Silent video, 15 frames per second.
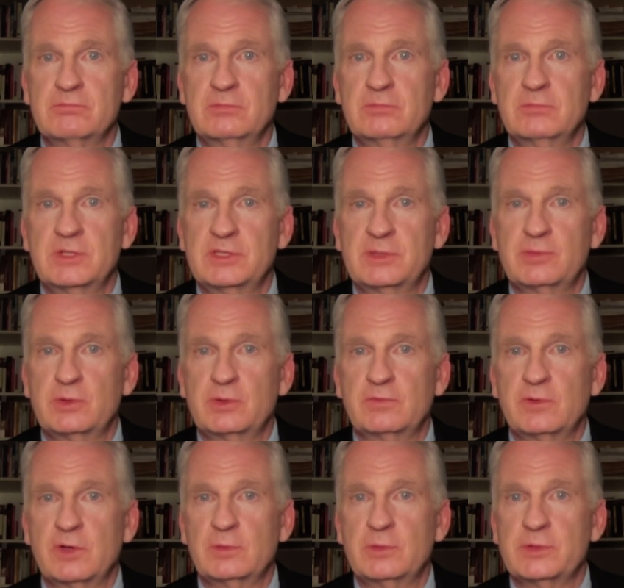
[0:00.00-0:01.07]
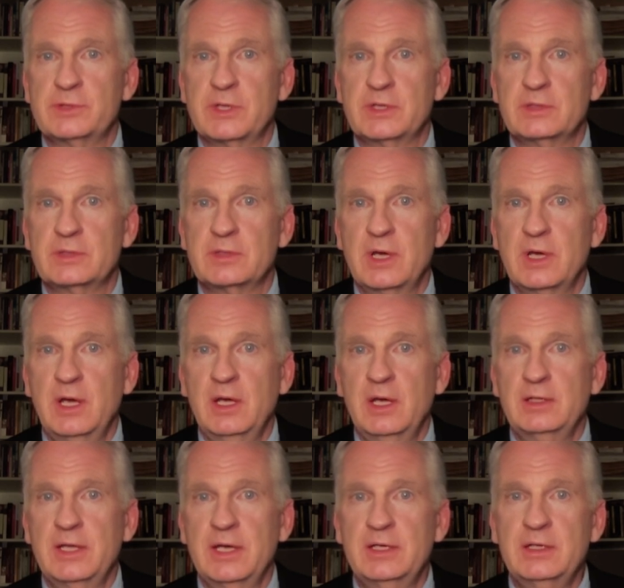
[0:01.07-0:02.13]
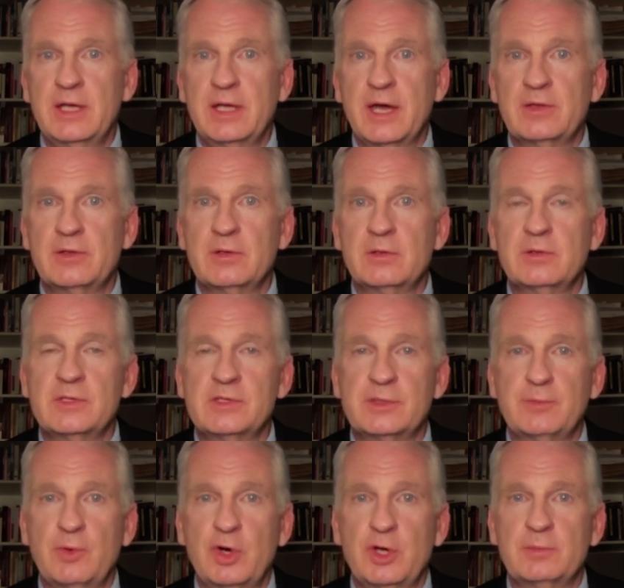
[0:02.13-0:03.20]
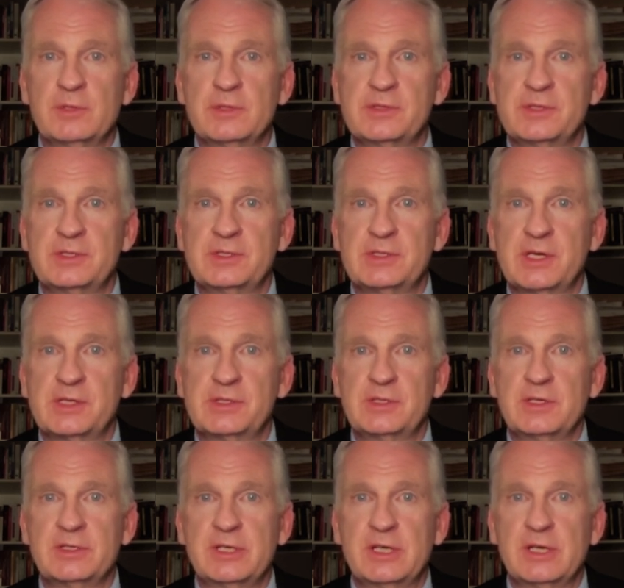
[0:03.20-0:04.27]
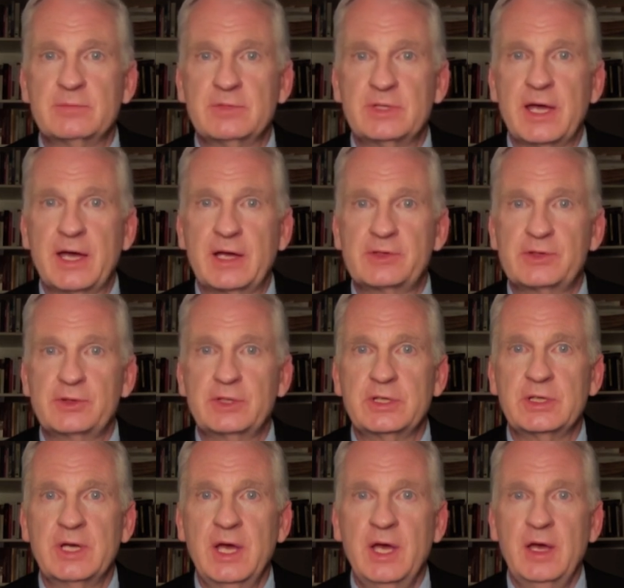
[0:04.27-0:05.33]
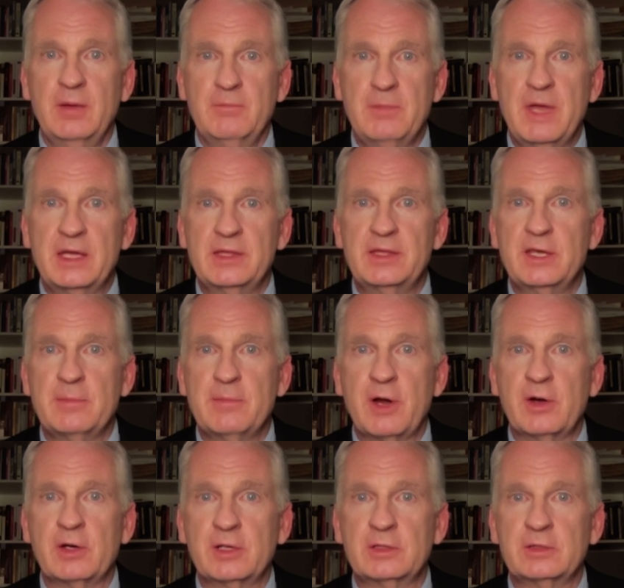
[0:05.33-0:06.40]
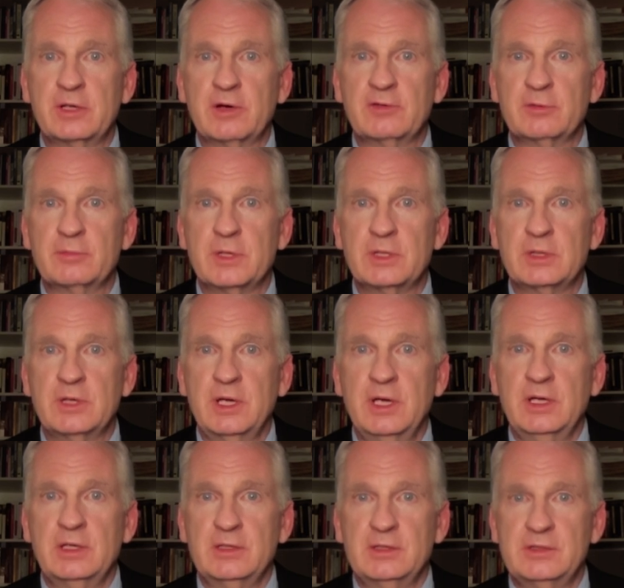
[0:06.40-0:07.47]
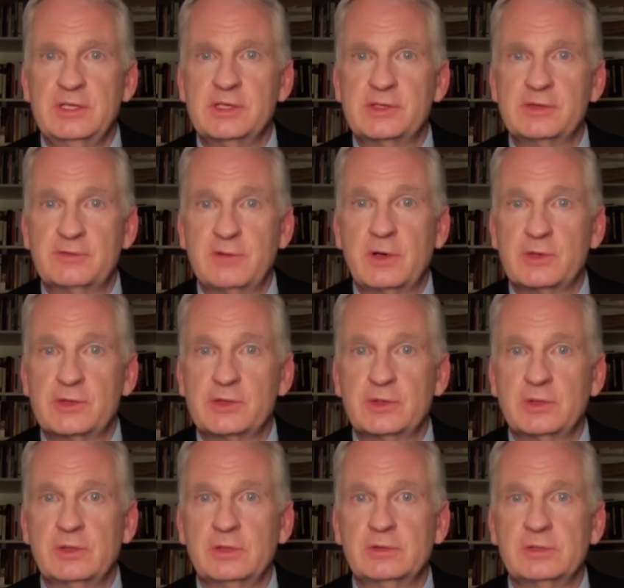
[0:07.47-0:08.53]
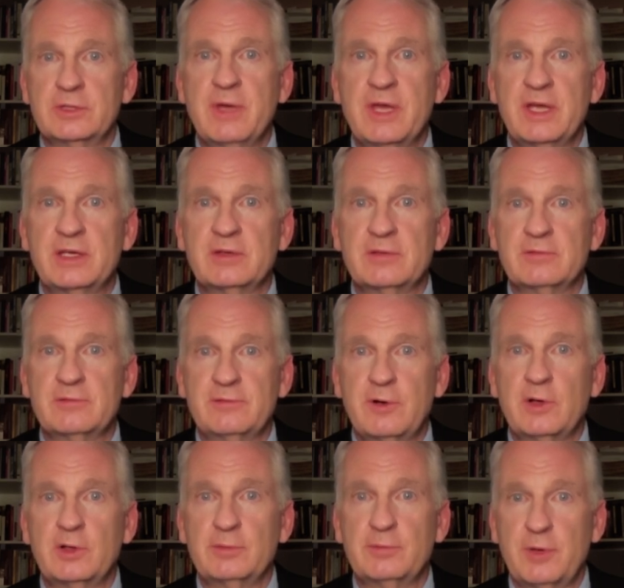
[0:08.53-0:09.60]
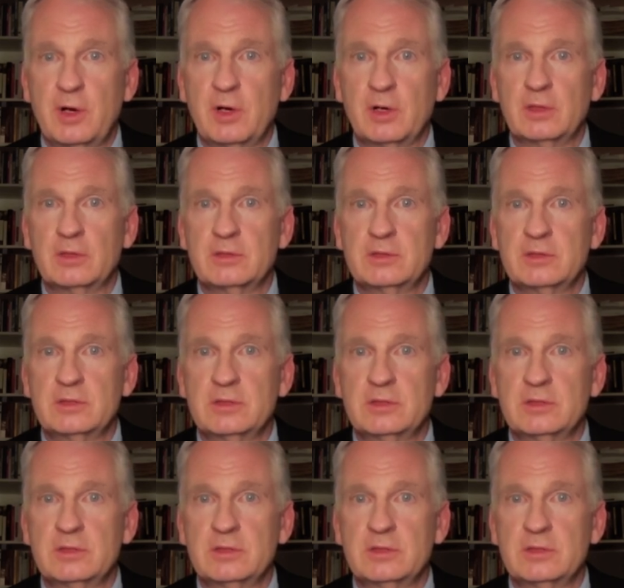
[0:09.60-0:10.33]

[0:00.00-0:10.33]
in some sort of normal sense. Taken together, these appointments suggest an attempt to actually make the American government dysfunctional, to make it fall apart, to